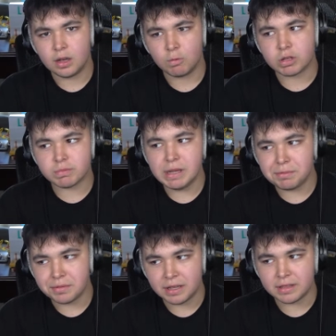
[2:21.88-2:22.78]
which makes
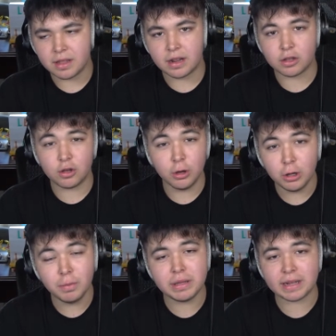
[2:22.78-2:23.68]
me think that it
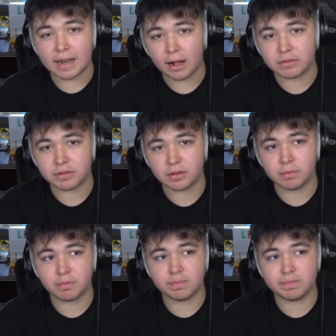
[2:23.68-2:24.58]
could be announced
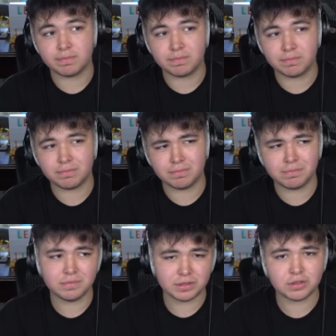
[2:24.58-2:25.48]

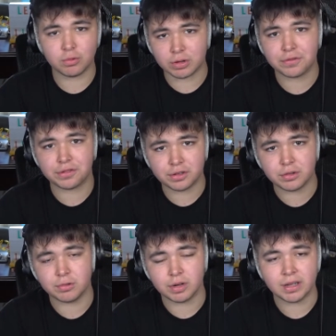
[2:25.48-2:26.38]
sort of
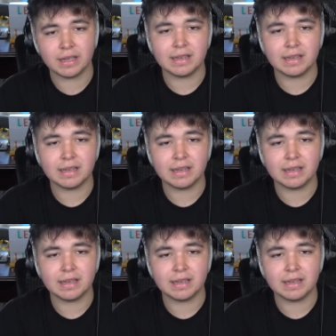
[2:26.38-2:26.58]
soon.